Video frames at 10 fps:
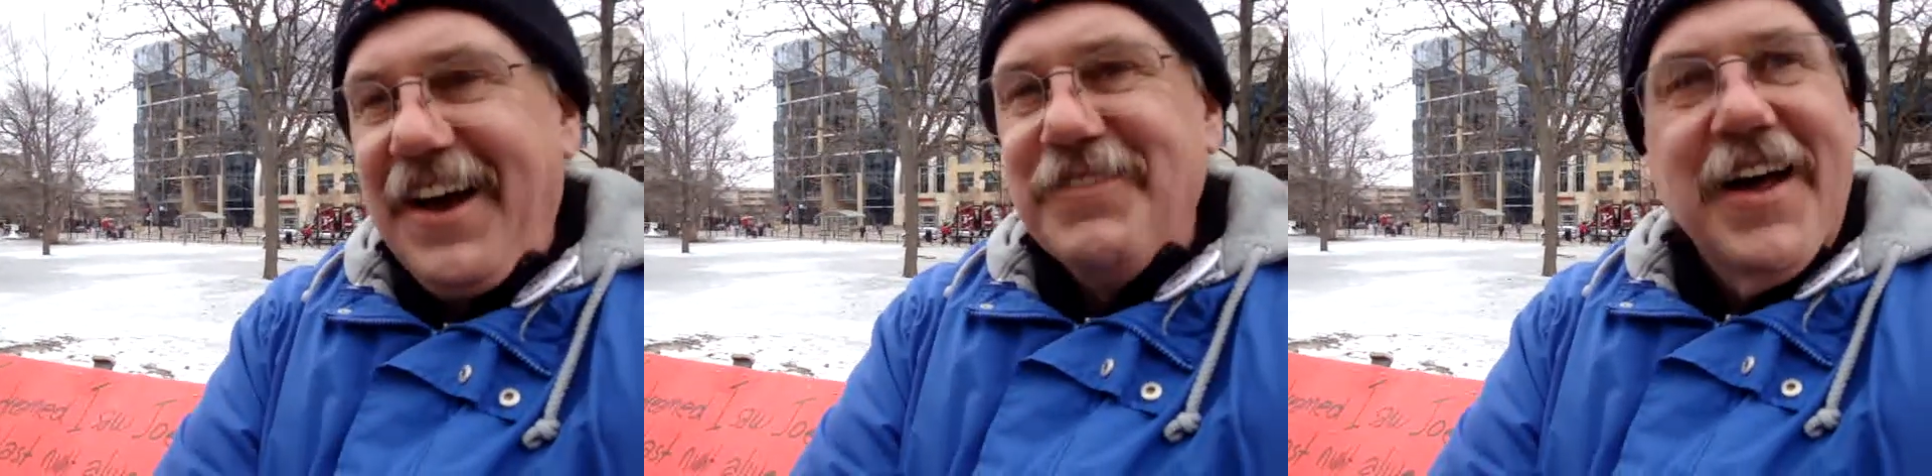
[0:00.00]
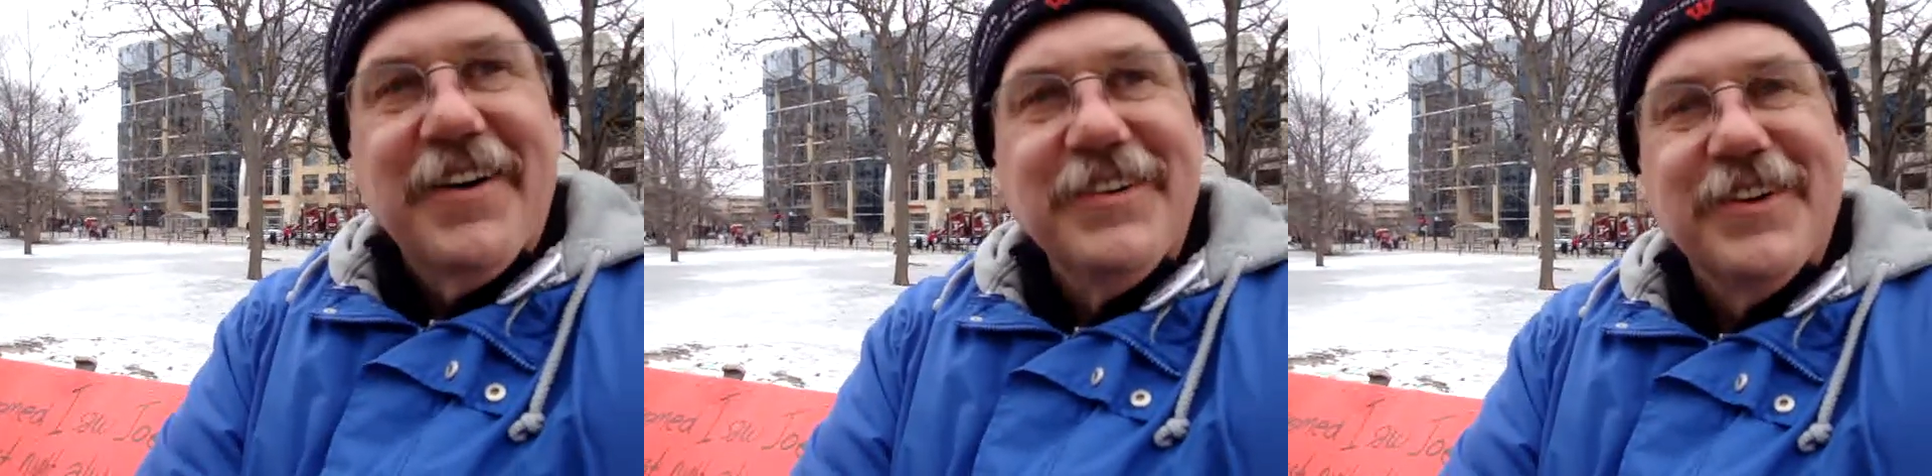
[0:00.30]
have
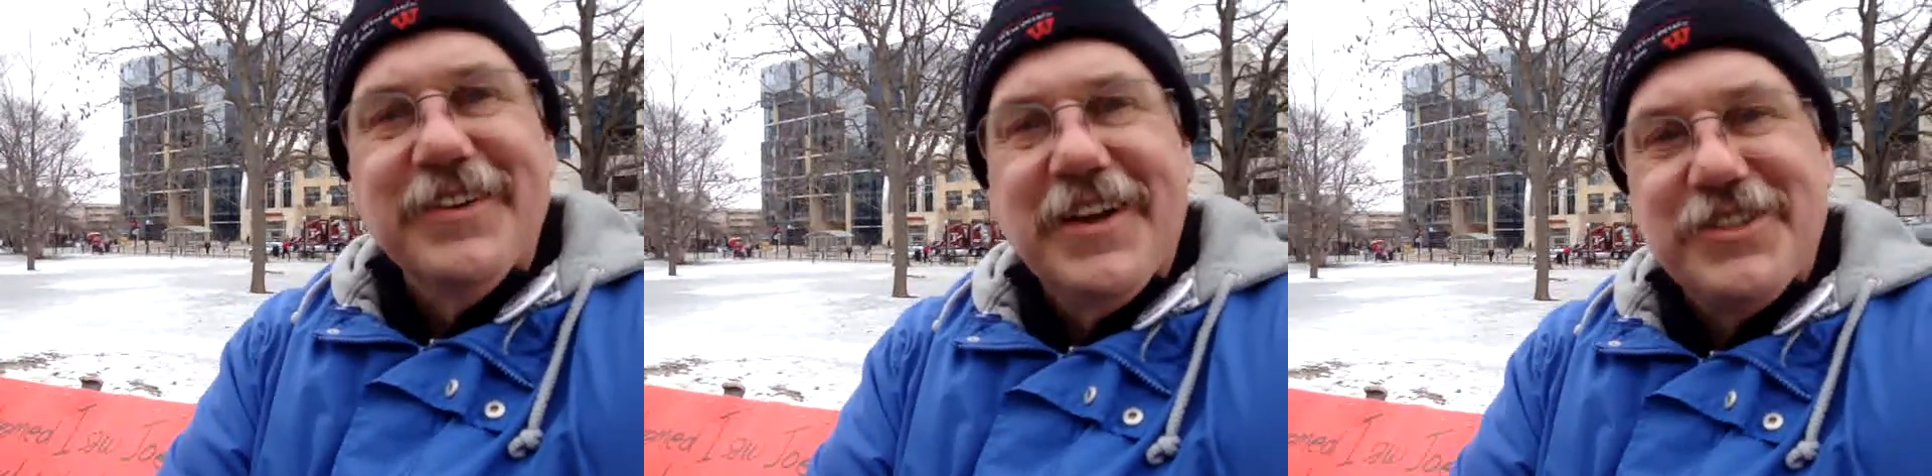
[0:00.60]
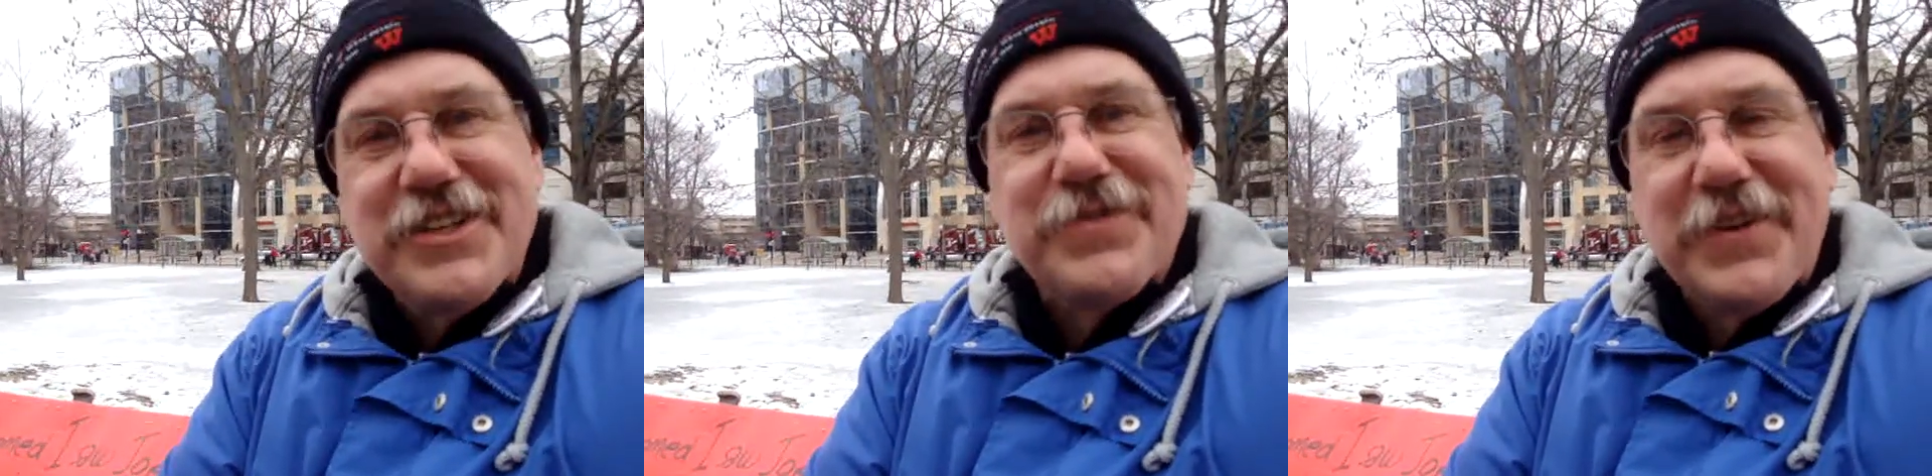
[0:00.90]
not heard good
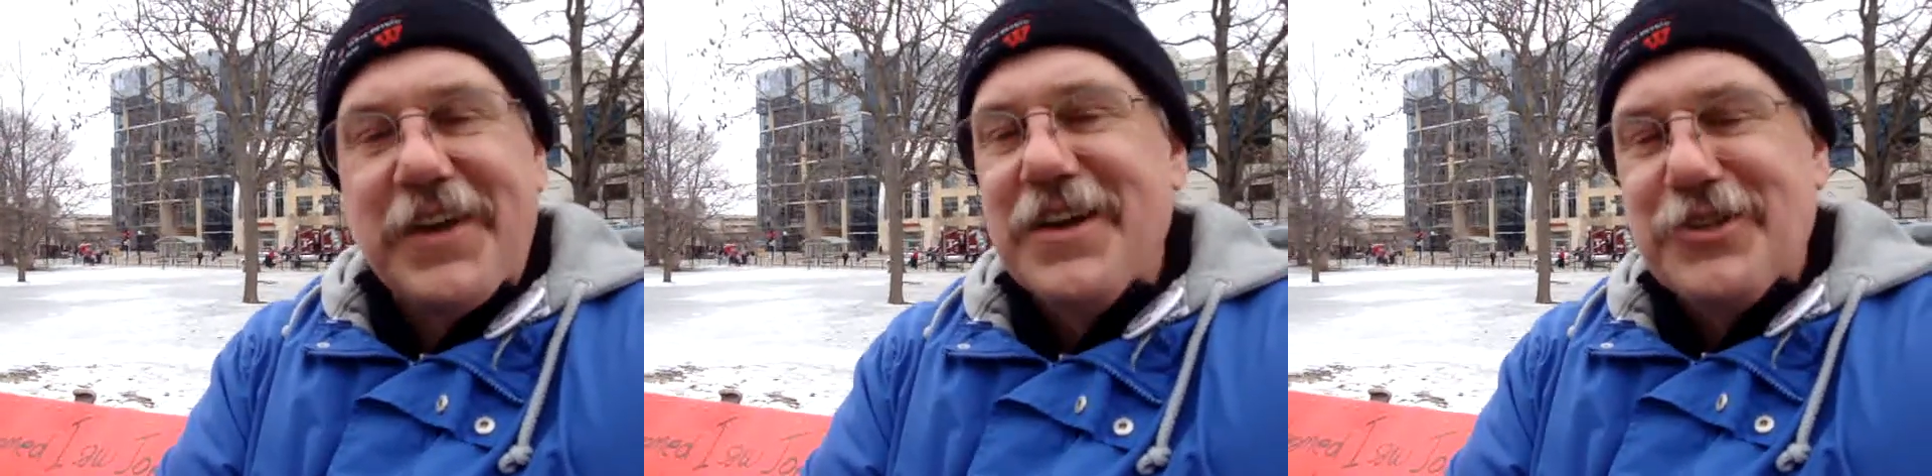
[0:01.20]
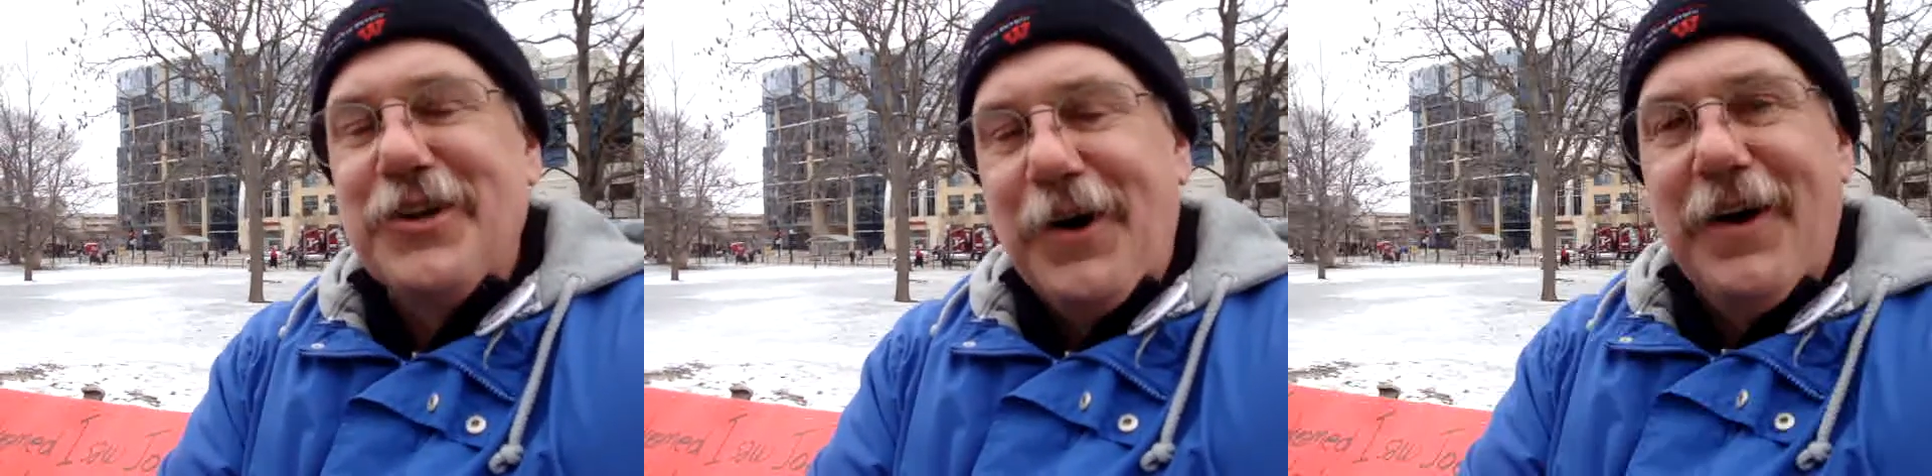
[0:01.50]

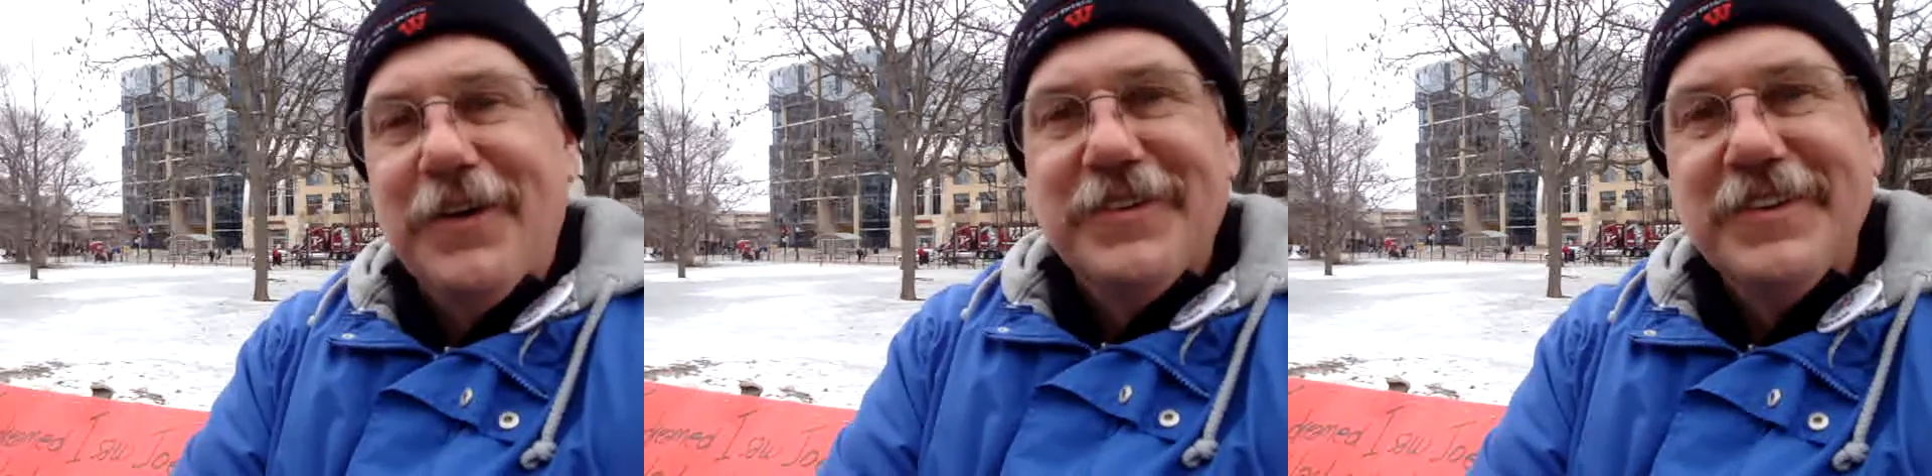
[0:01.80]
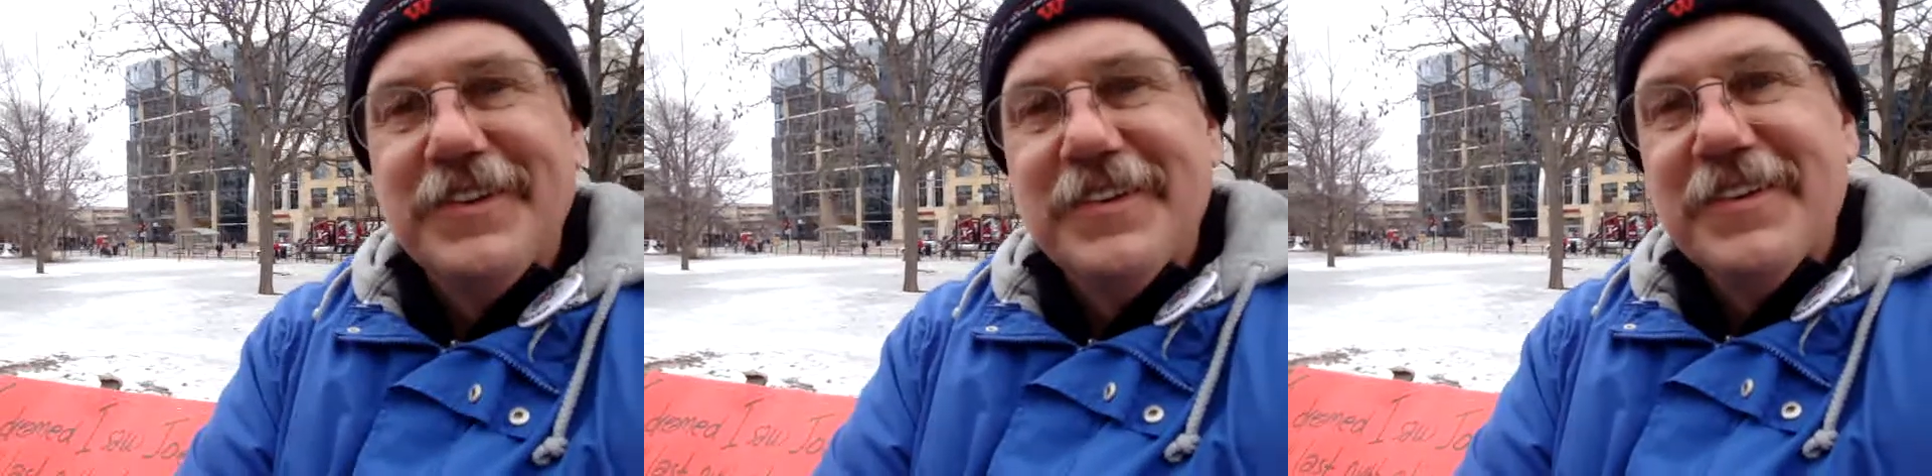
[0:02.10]
justification at all. Yeah.